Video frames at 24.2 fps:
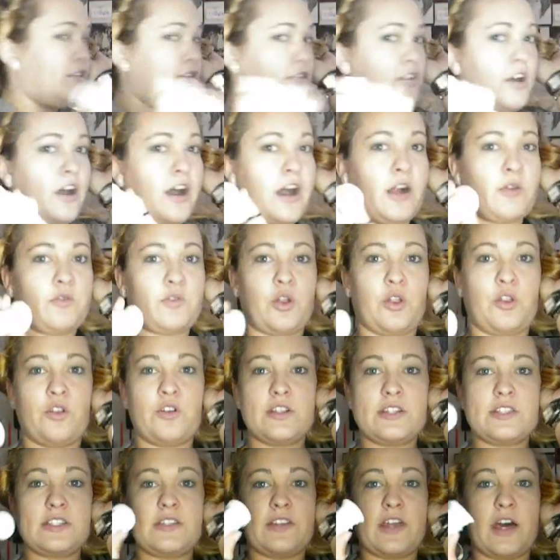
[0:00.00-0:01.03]
these are hot
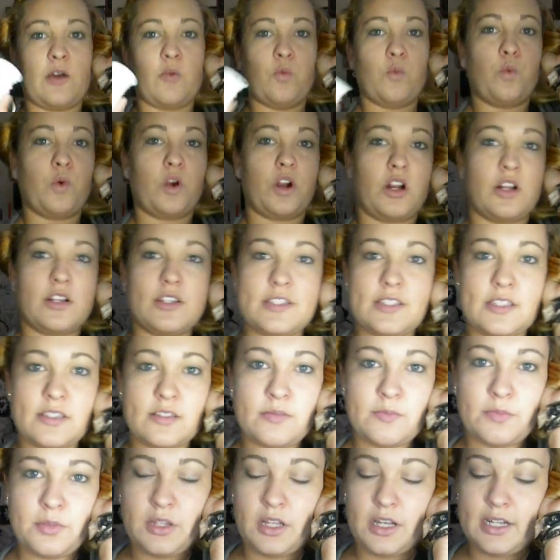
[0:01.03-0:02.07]
rollers that weren't
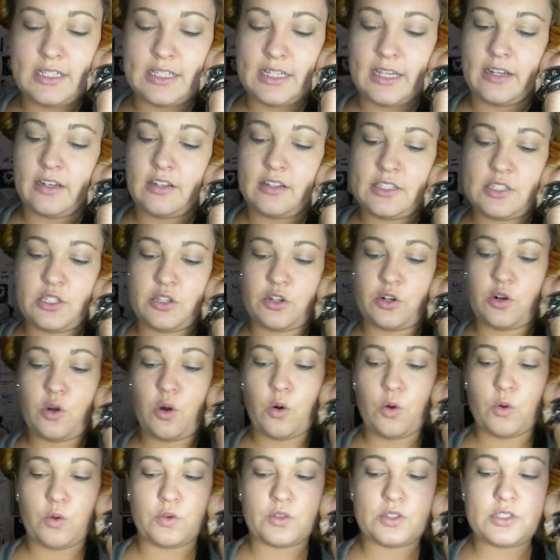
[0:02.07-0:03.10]
plugged in, so they're
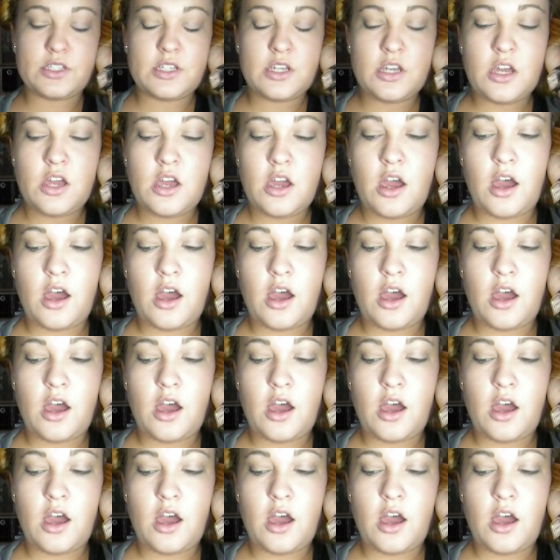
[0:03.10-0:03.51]
cold.